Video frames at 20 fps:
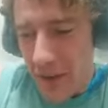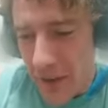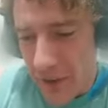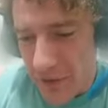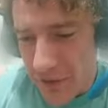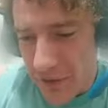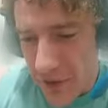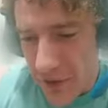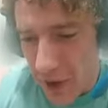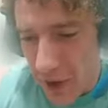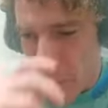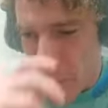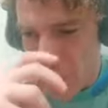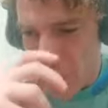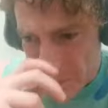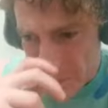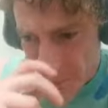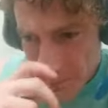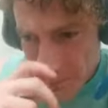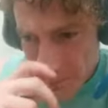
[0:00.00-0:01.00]
So
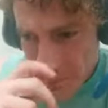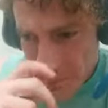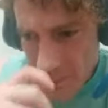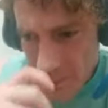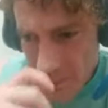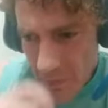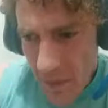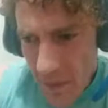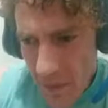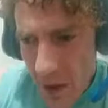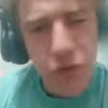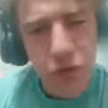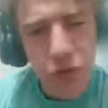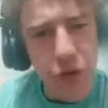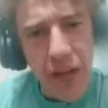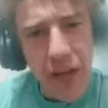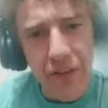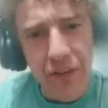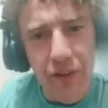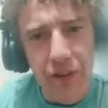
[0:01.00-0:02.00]

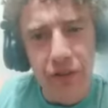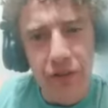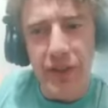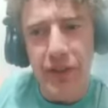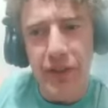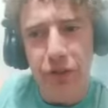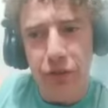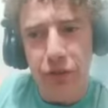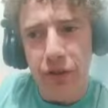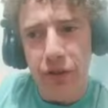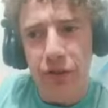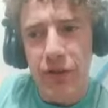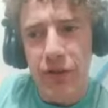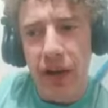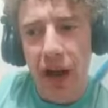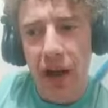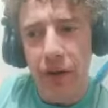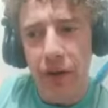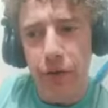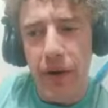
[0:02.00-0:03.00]
that's interesting that you're in
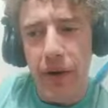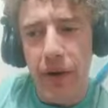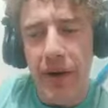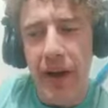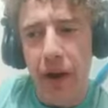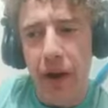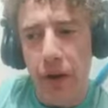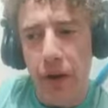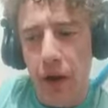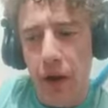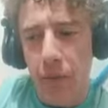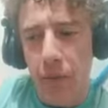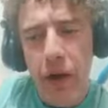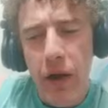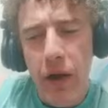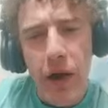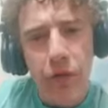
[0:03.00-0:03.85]
Thailand right now.